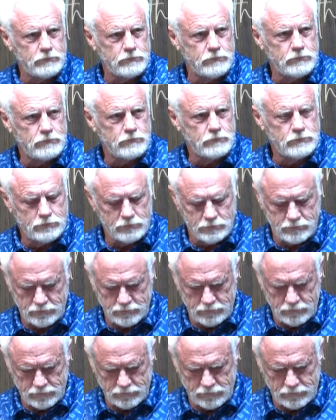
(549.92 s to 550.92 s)

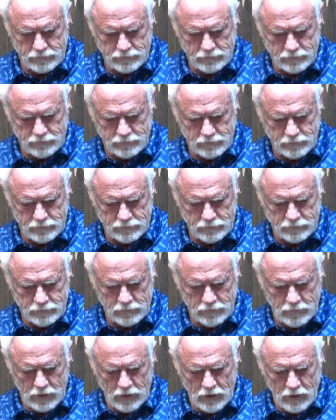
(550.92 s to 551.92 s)

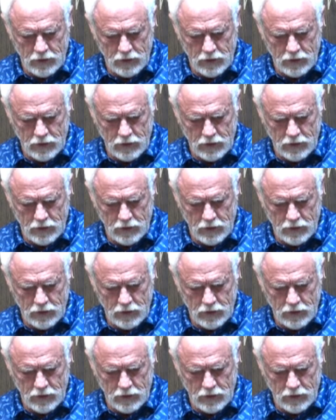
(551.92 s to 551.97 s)
(no one is talking)